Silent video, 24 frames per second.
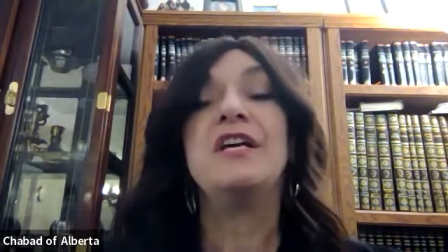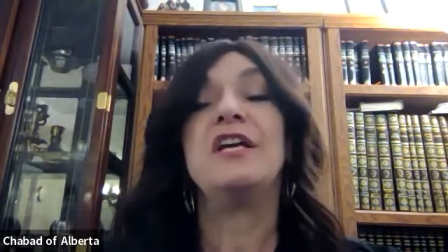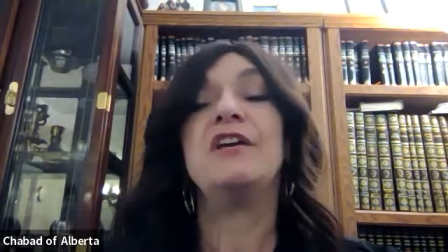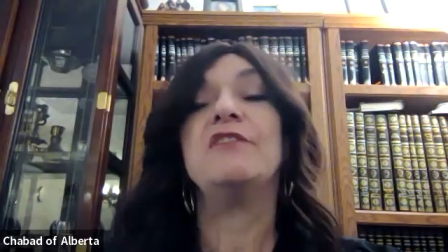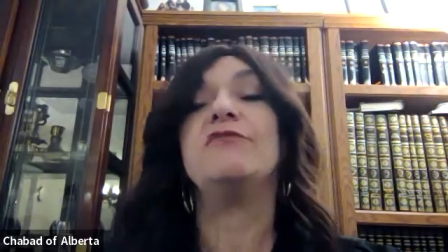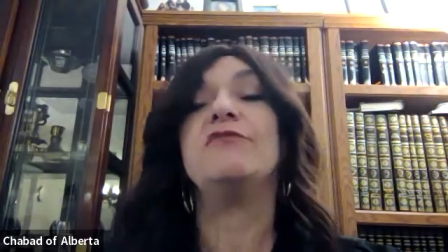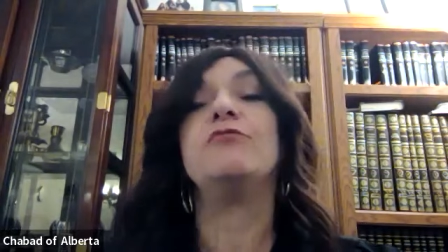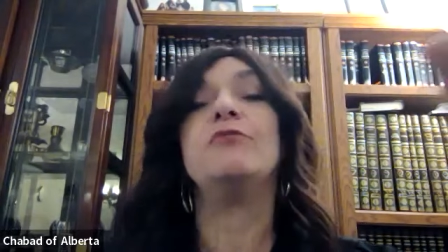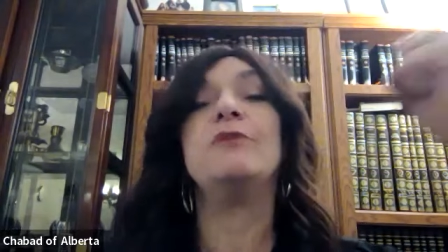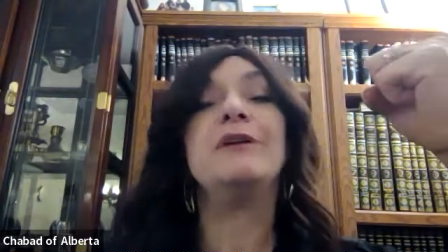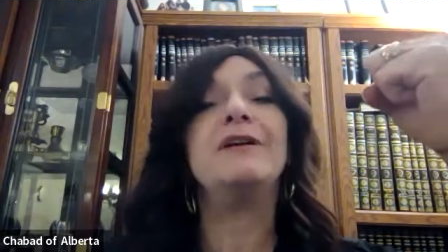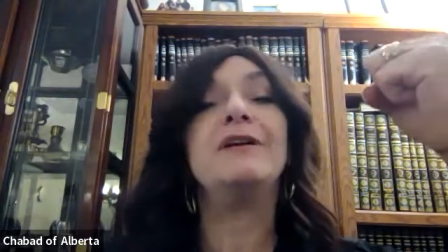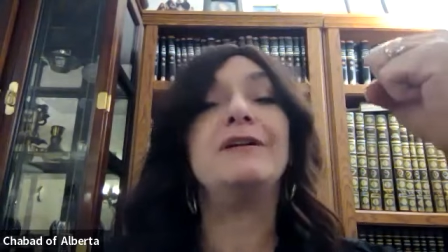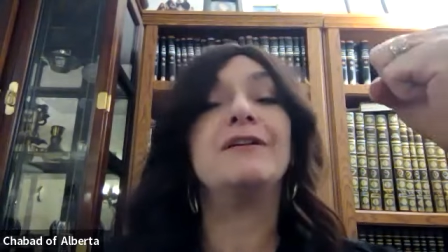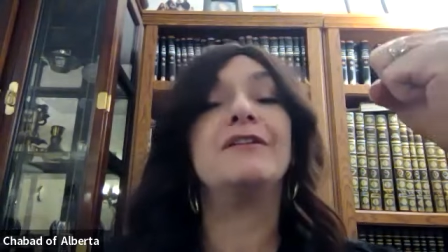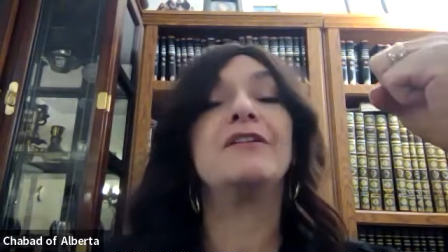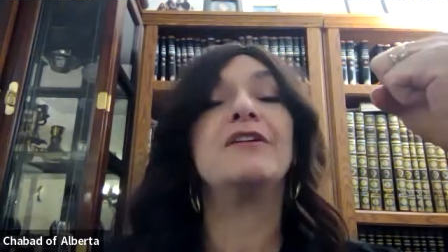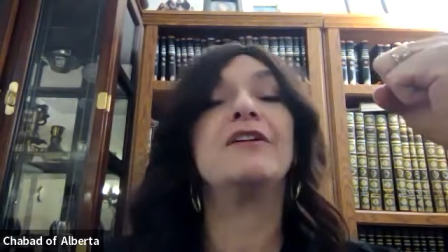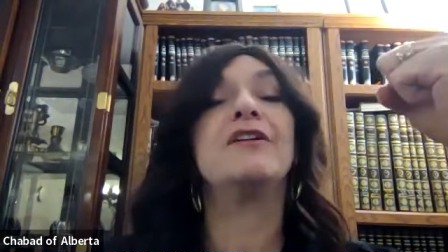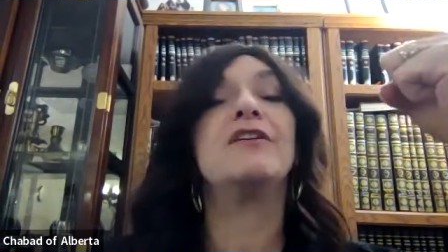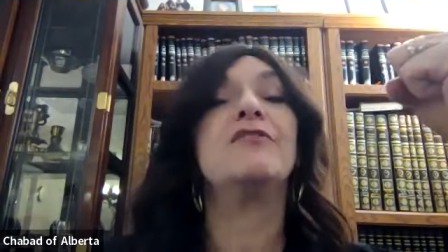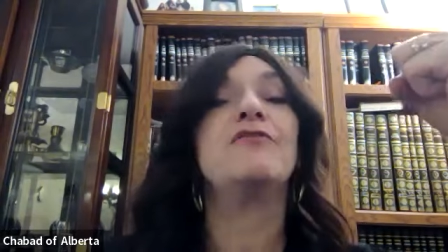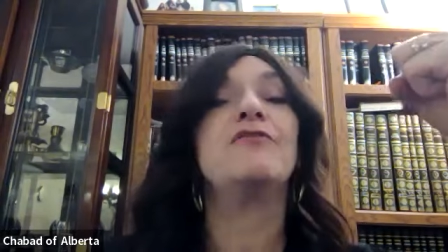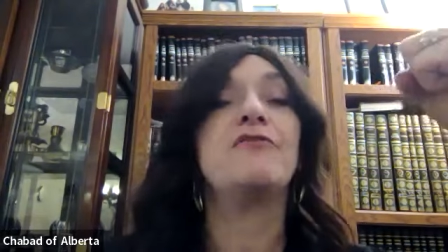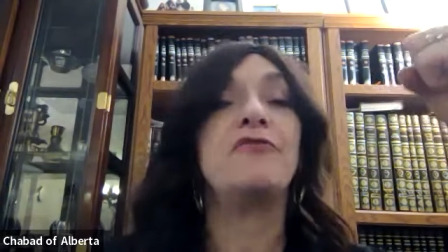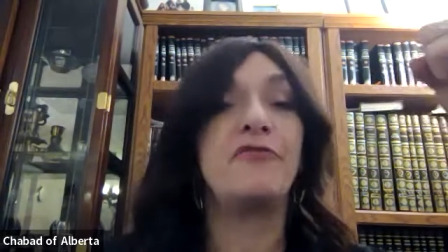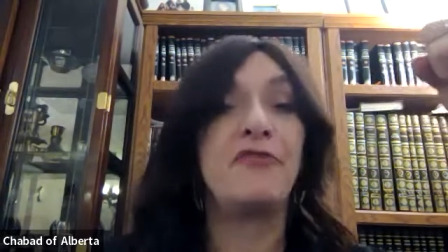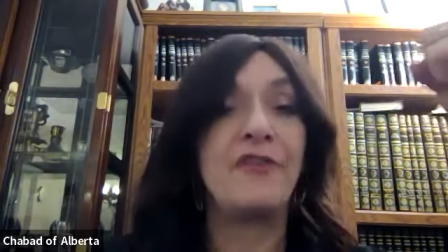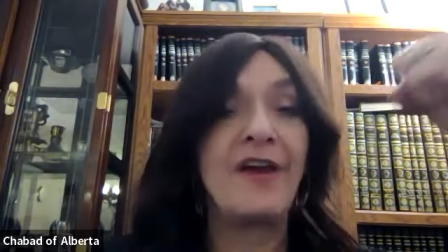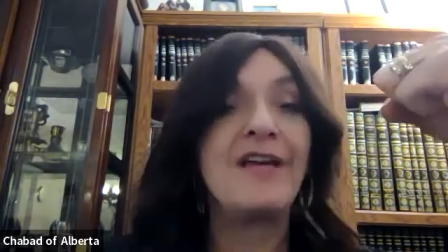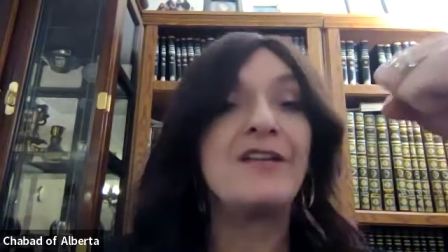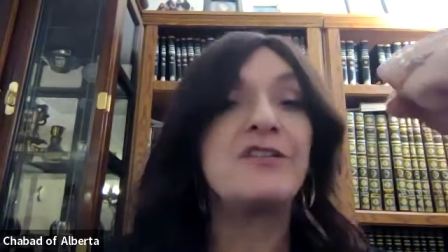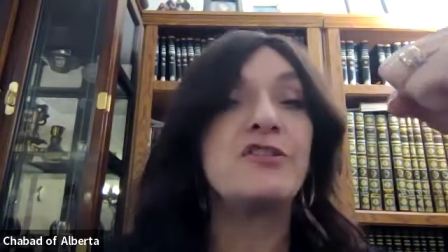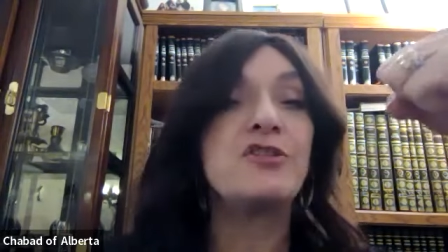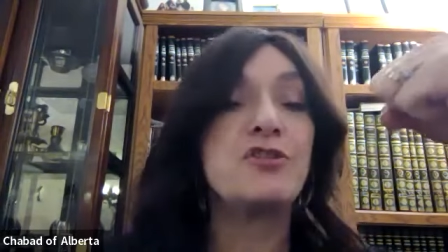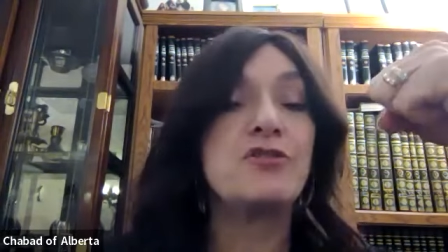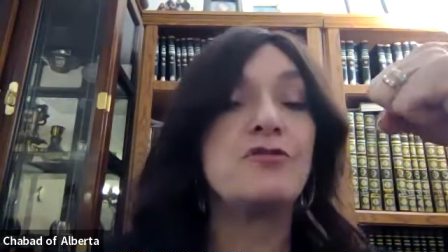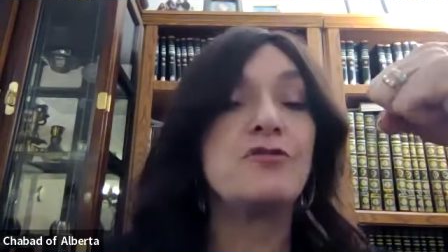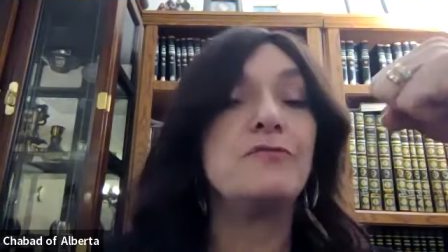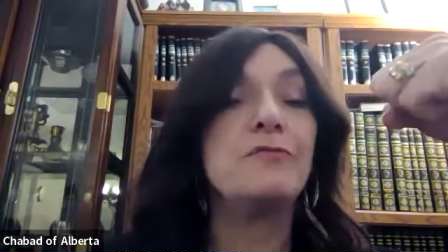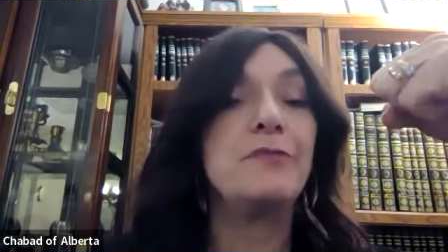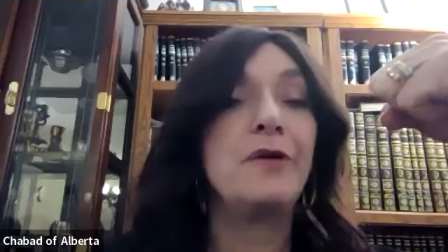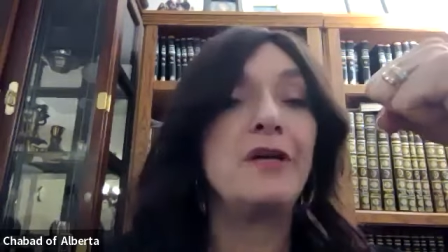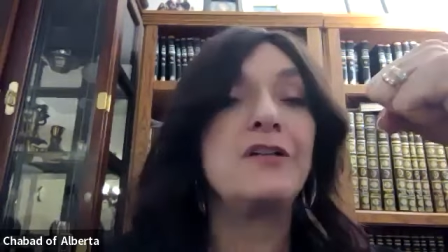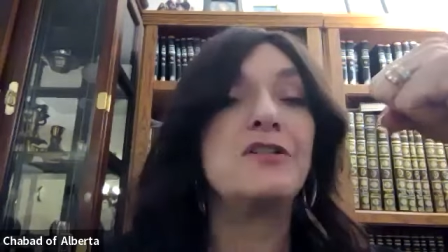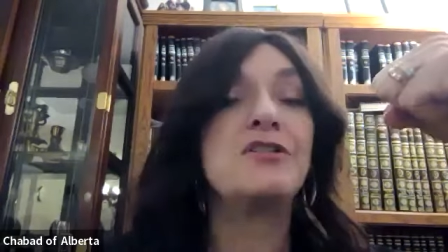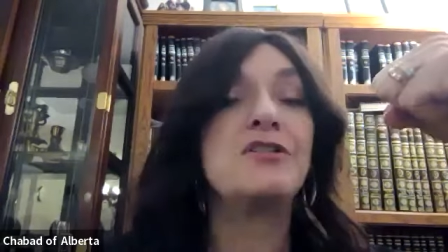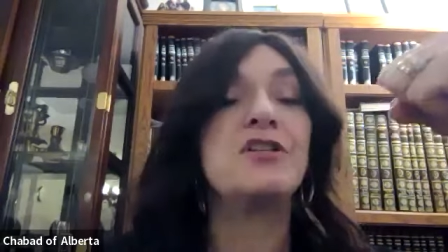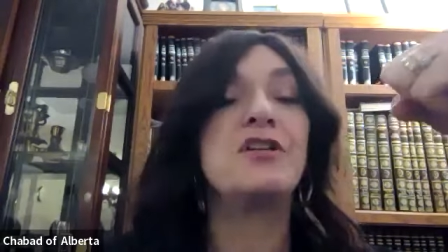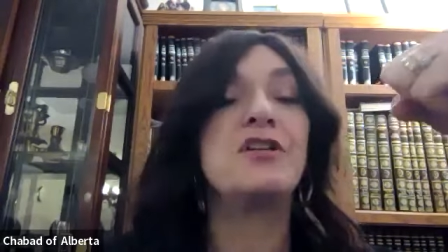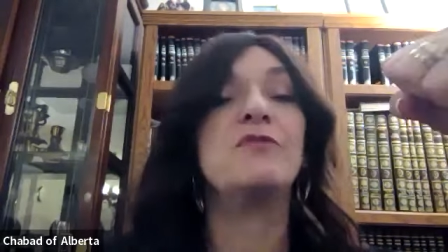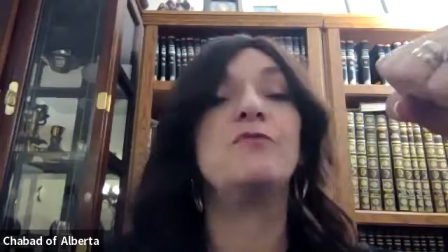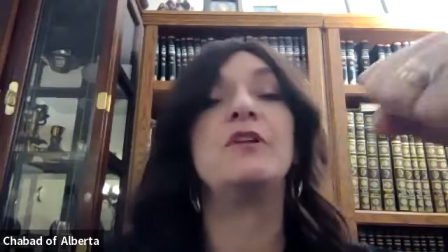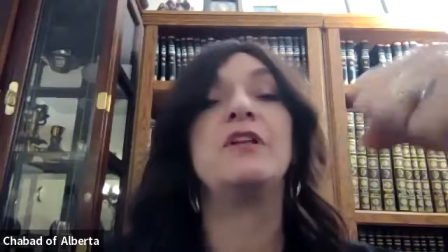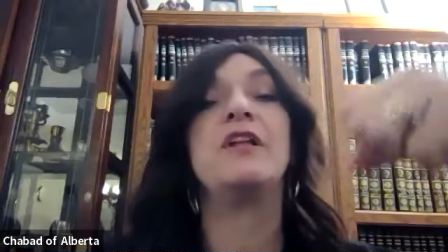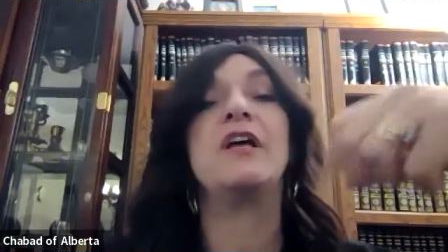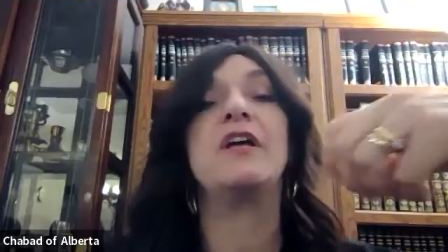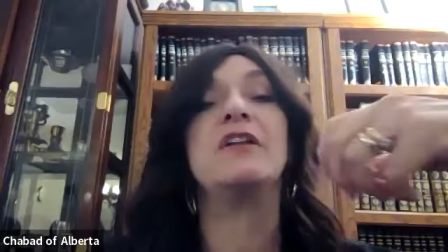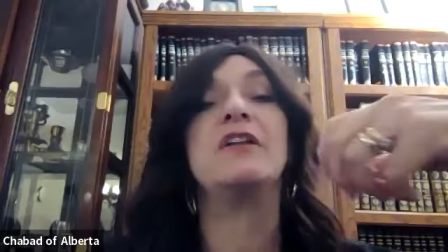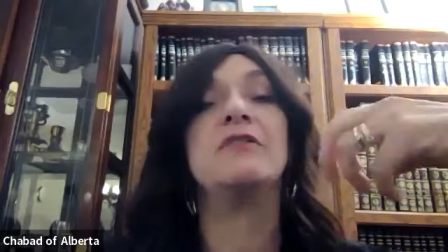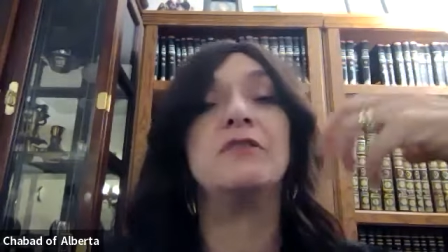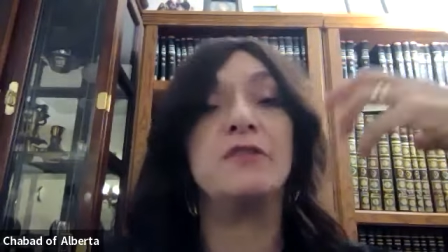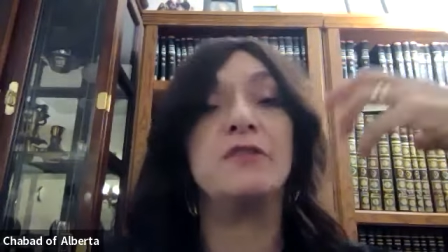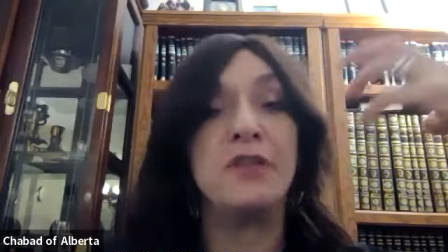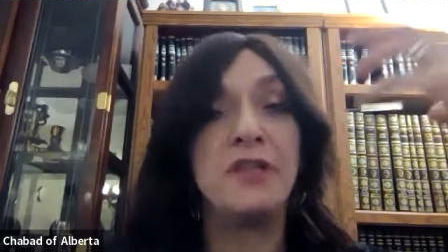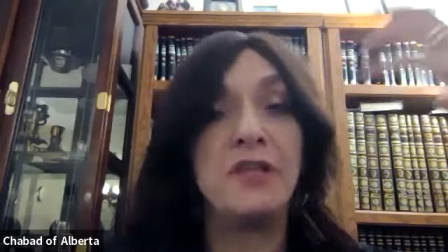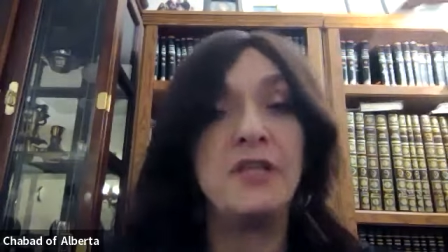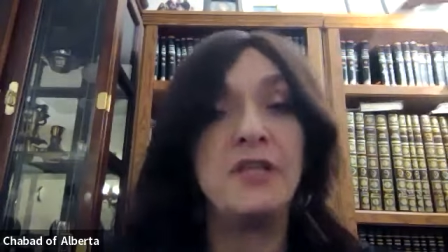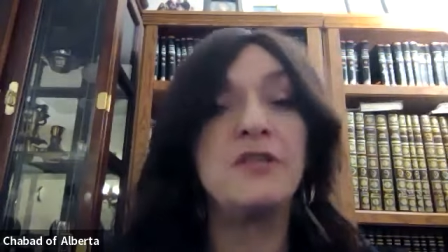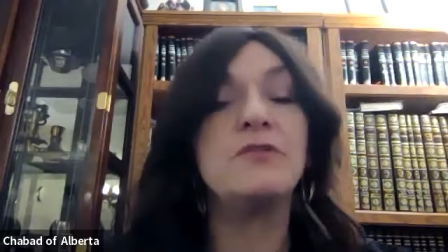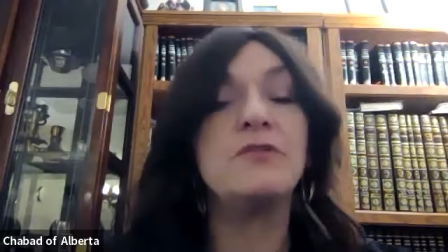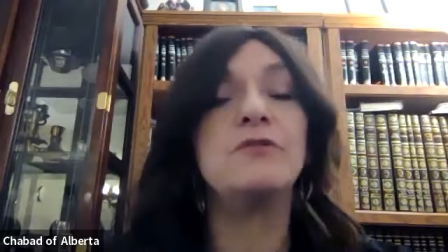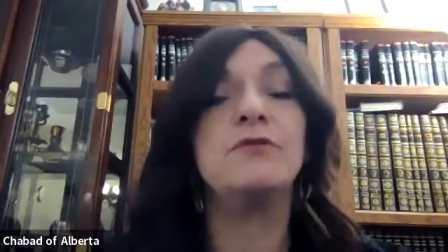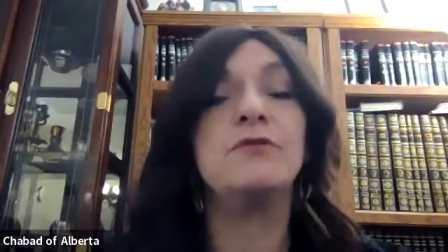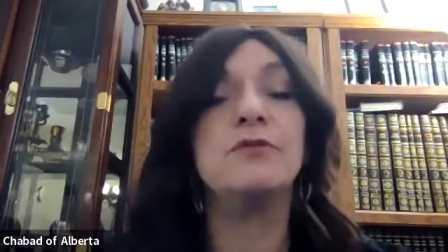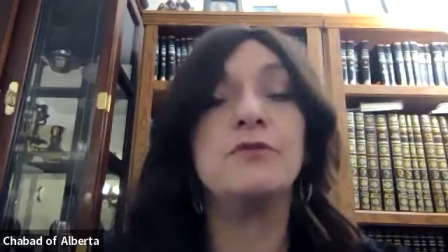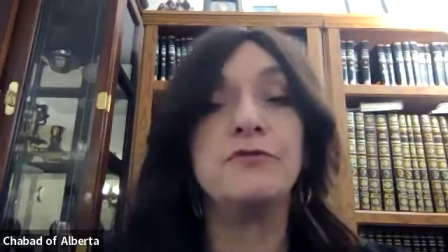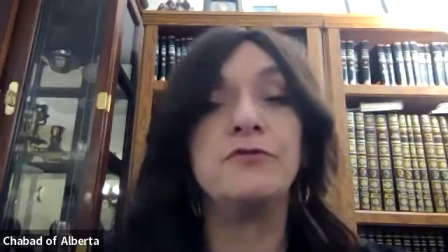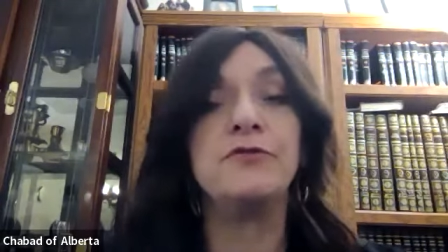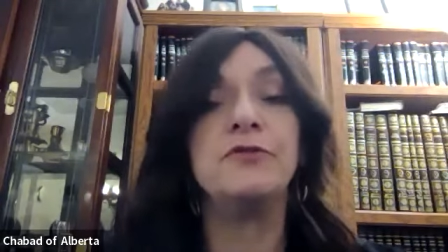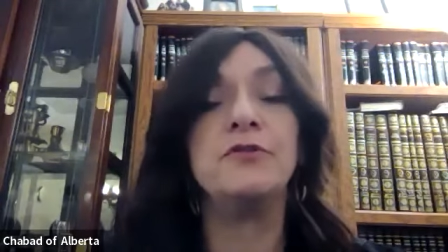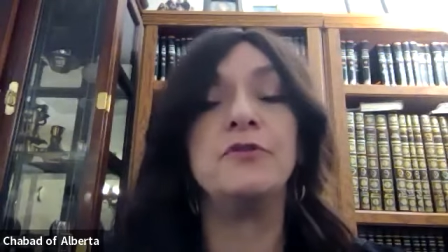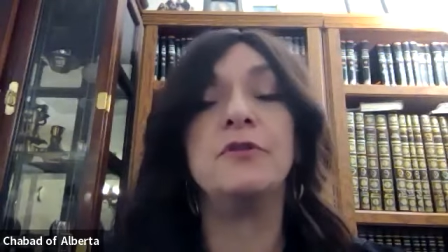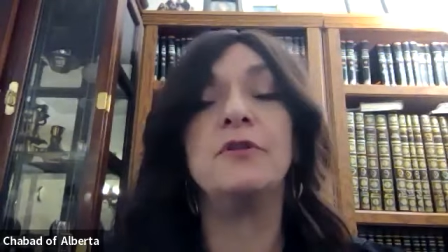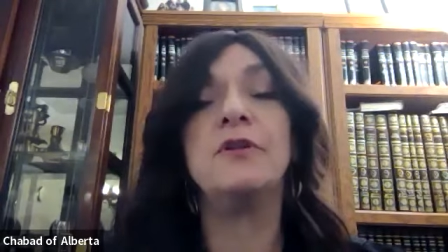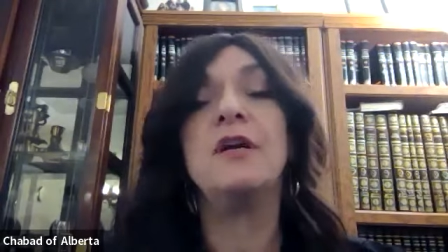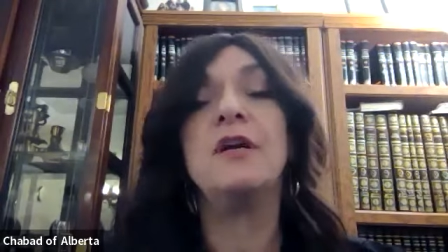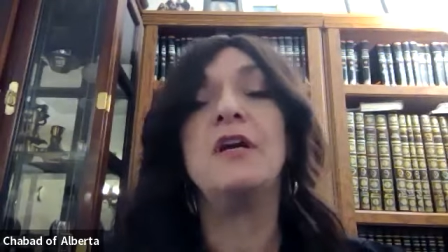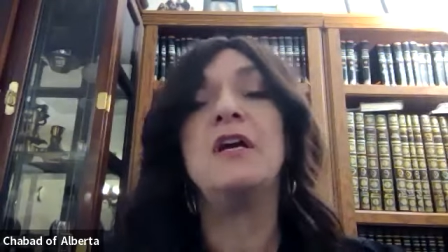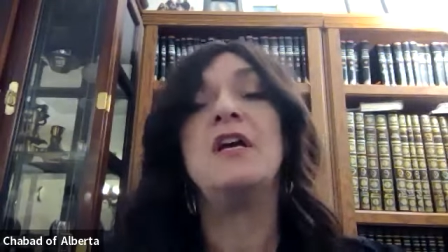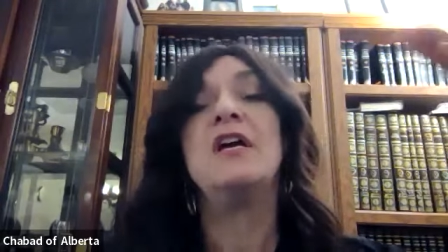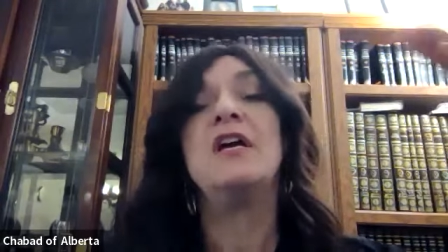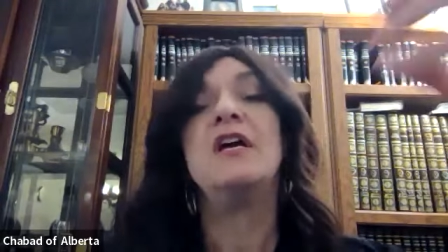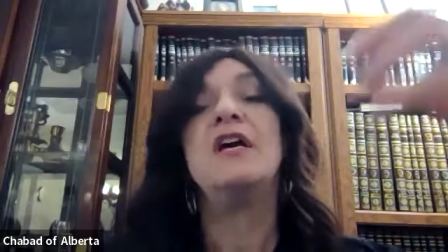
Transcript: If we're gonna fast too much and we're not gonna eat good food